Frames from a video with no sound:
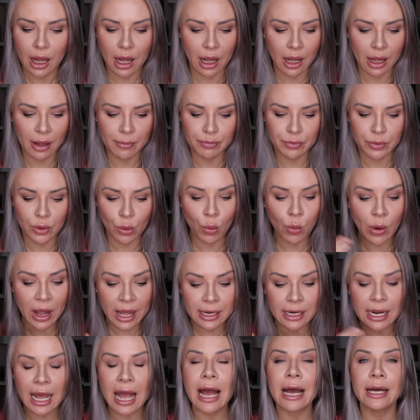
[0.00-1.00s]
um,
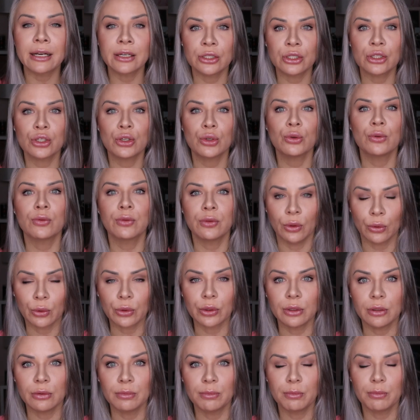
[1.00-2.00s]
when added to
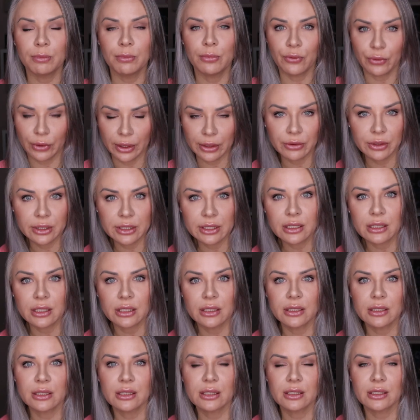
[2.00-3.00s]
floral
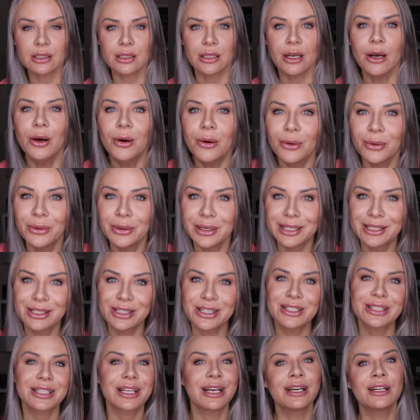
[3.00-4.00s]
fragrances. So it
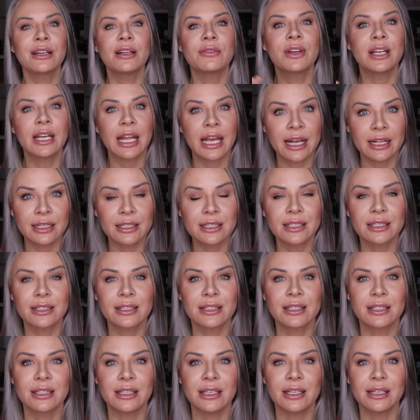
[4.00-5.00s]
just kind of
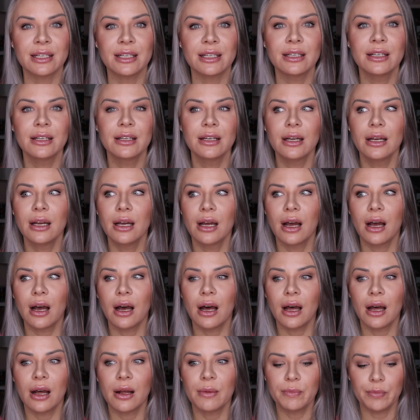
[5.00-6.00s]
enhances the,
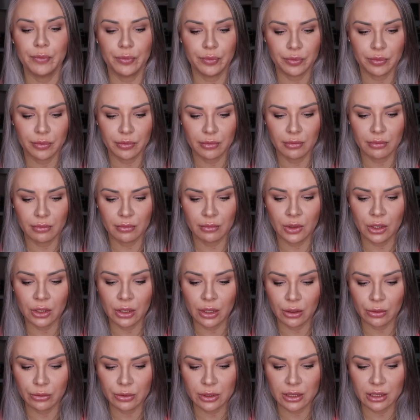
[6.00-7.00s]
um, the
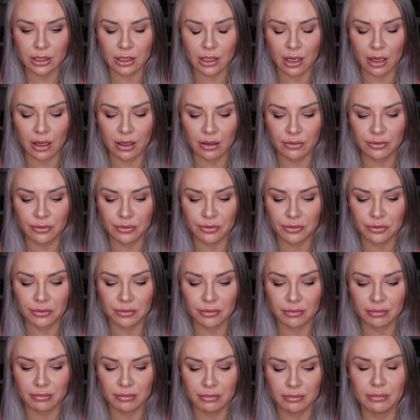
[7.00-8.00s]
notes of
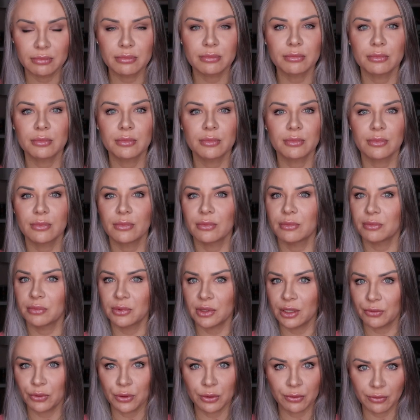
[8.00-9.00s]

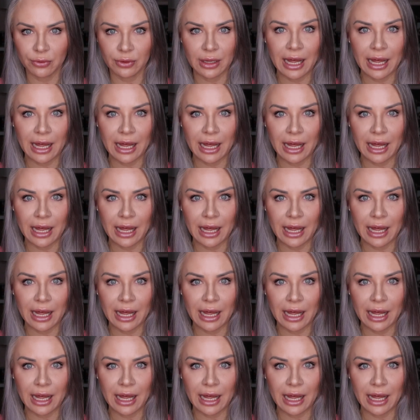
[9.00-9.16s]
different